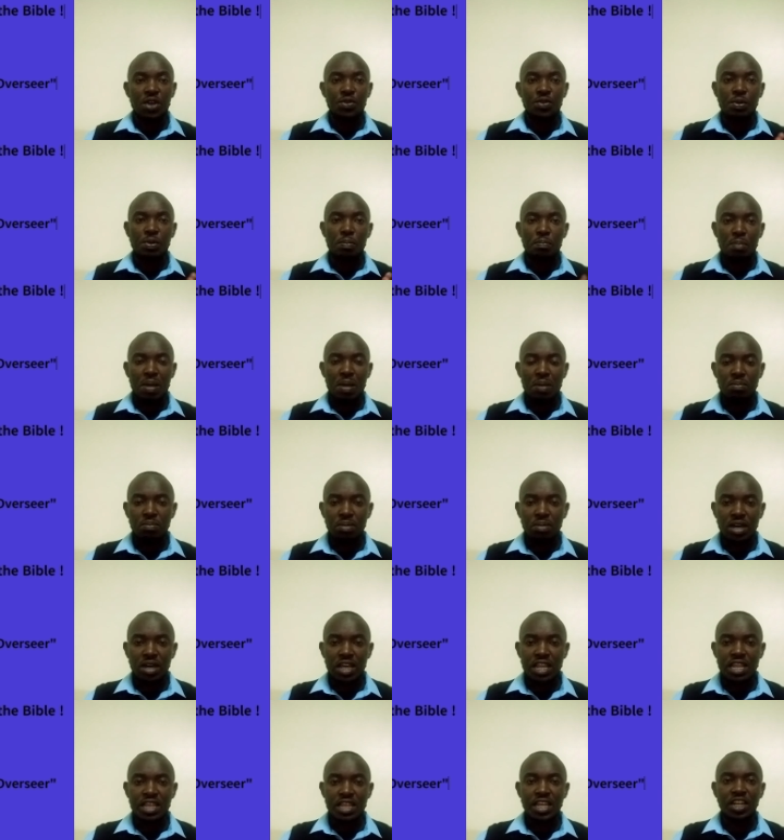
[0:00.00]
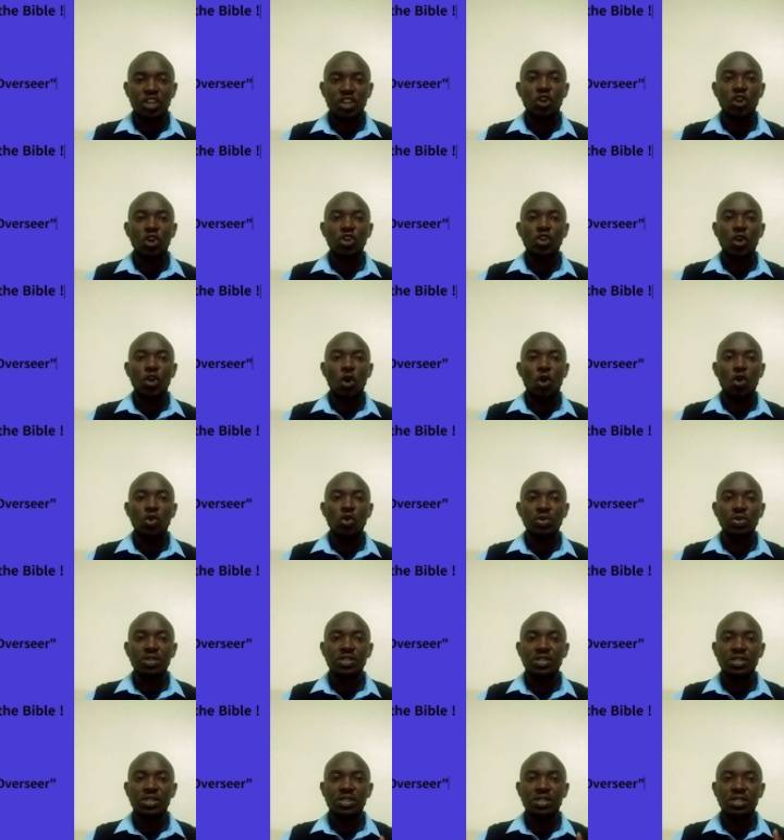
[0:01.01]
Remember that God
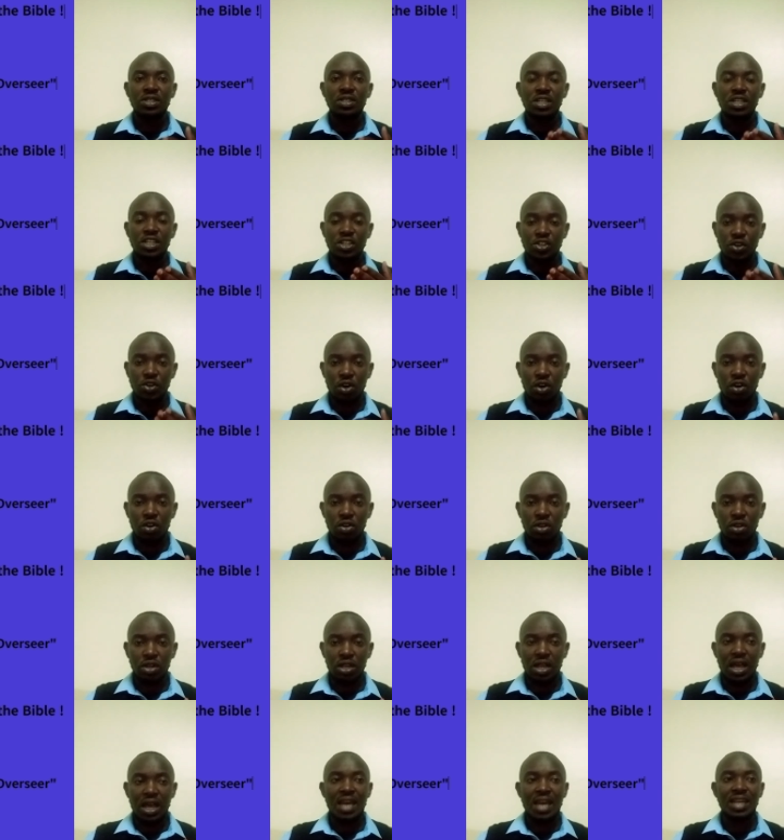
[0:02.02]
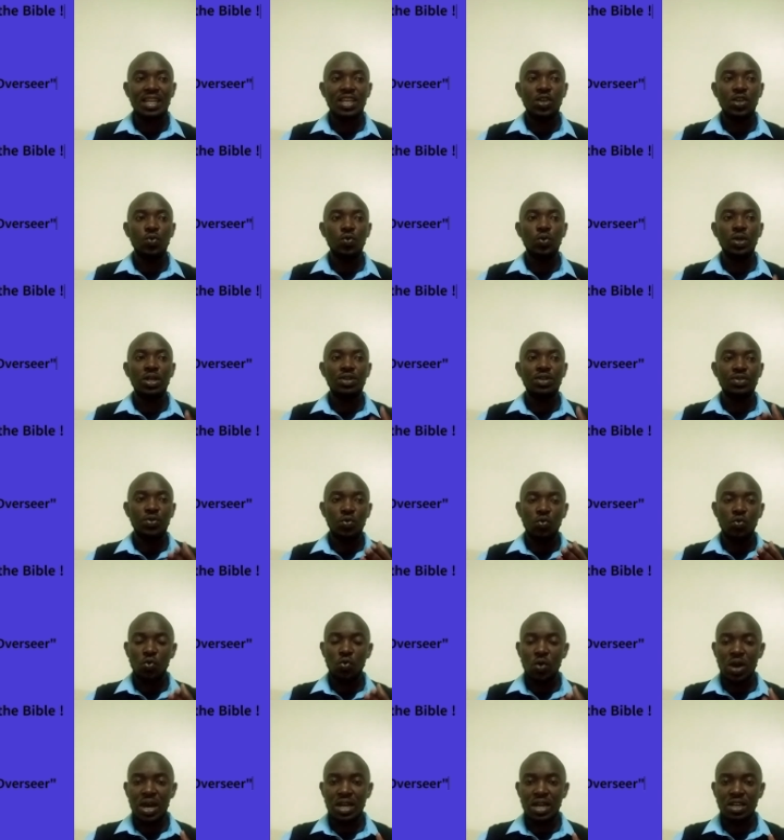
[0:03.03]
owns it all, and He will
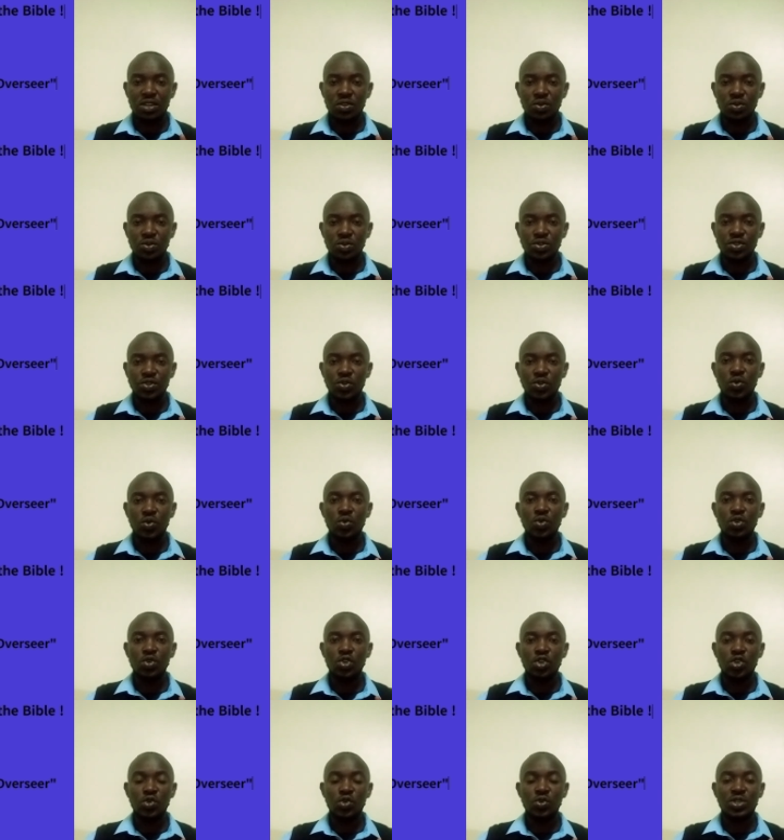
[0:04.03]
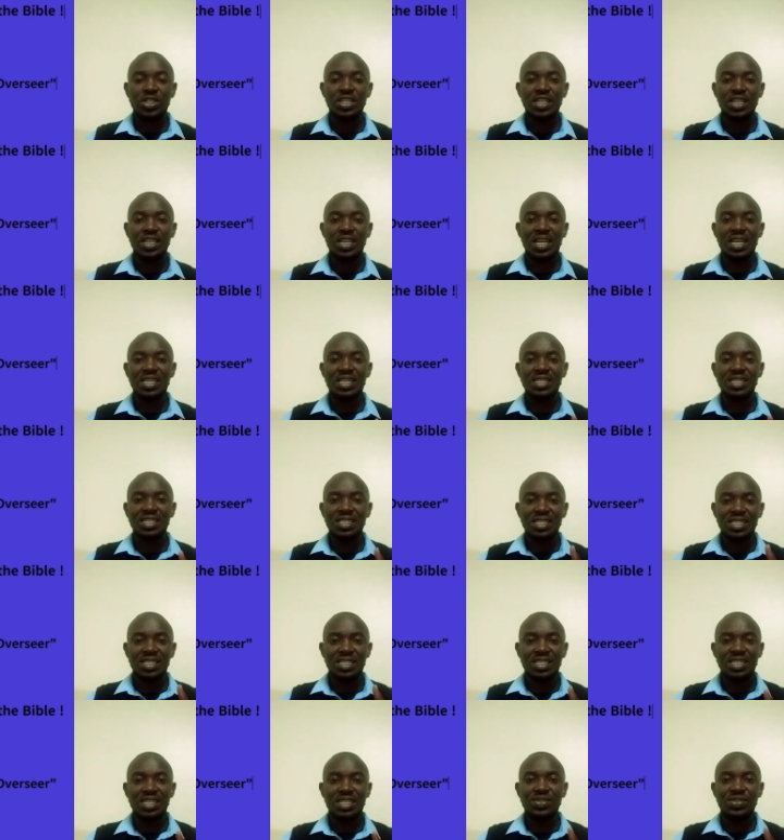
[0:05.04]
reward those who utilize
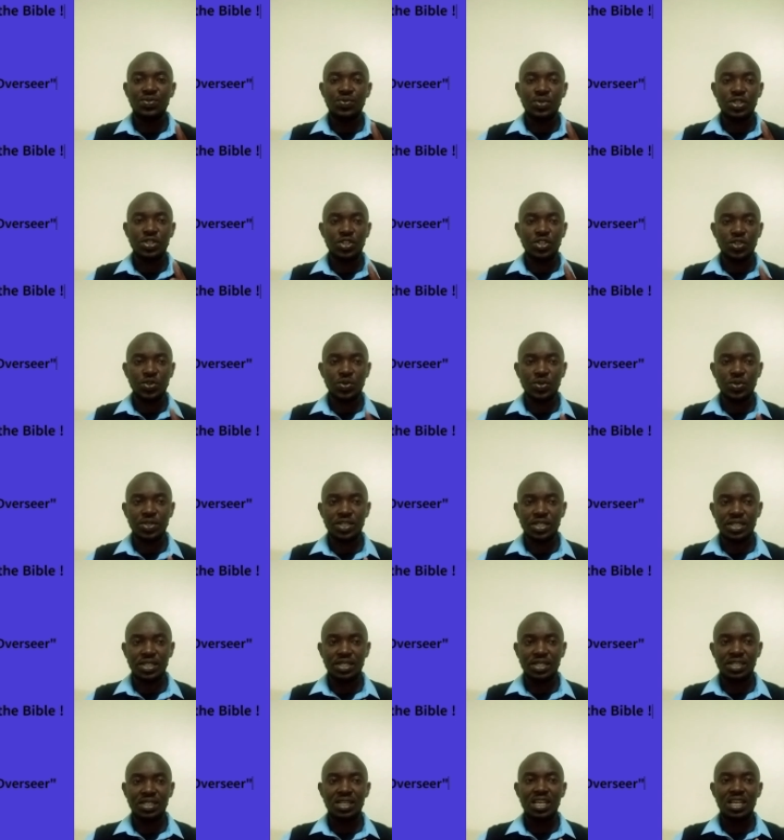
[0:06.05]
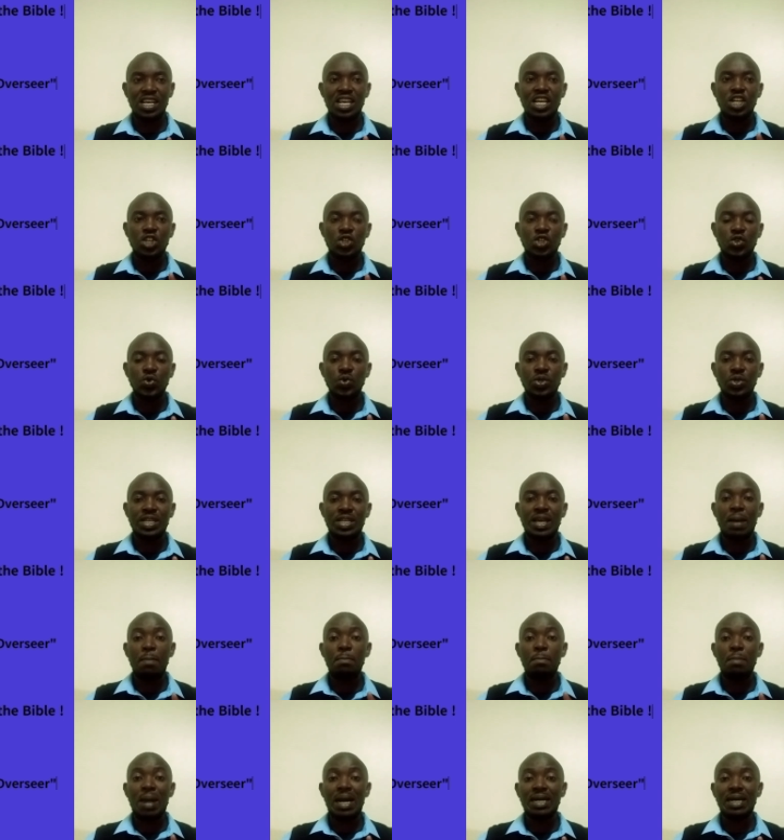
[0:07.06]
these resources to their
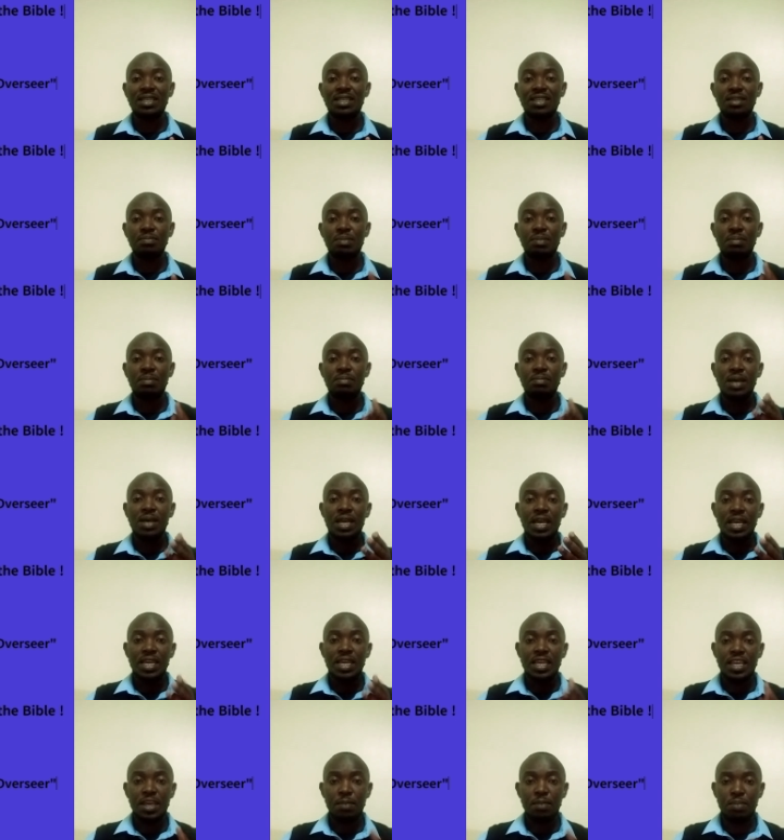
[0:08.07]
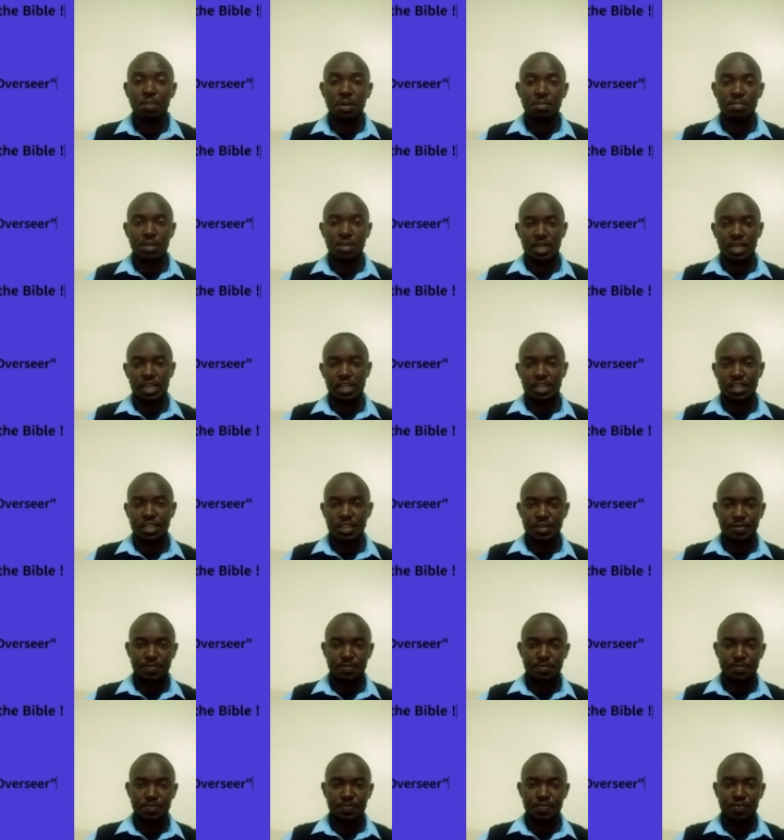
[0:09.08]
maximum capability.
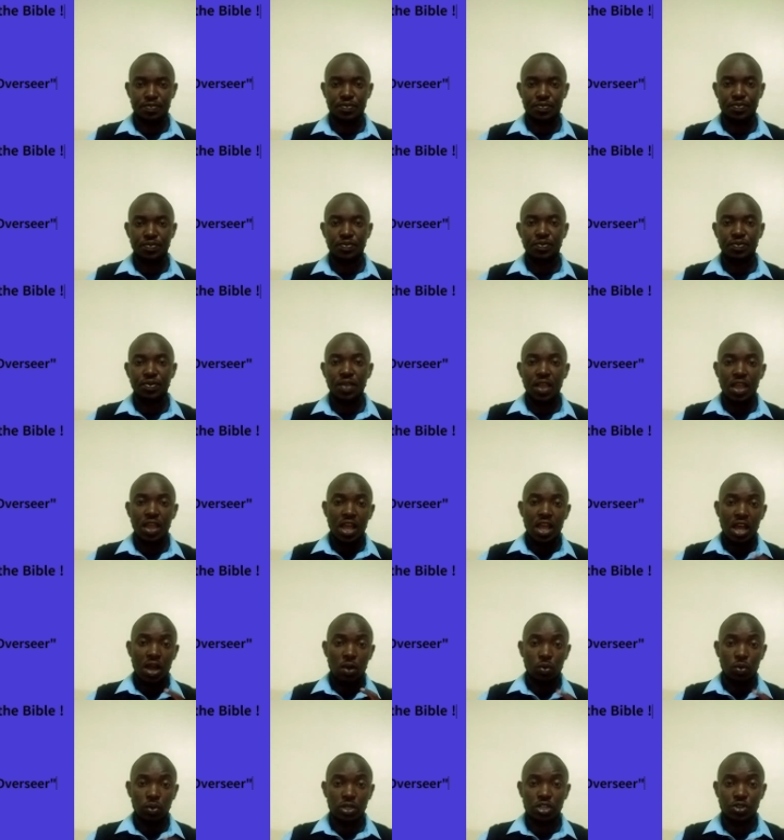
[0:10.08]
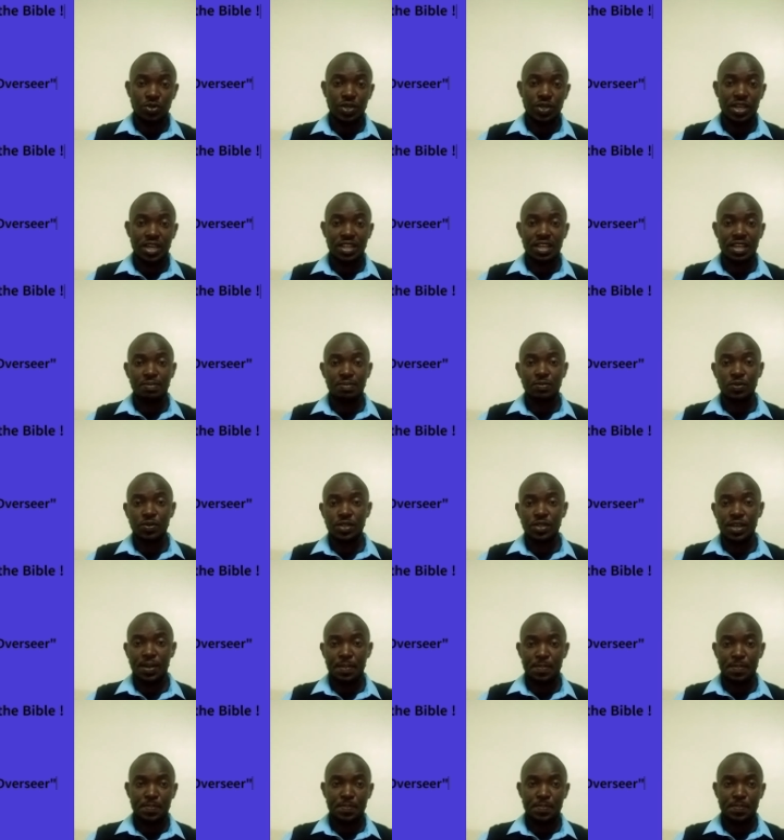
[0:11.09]
Are we together up to there?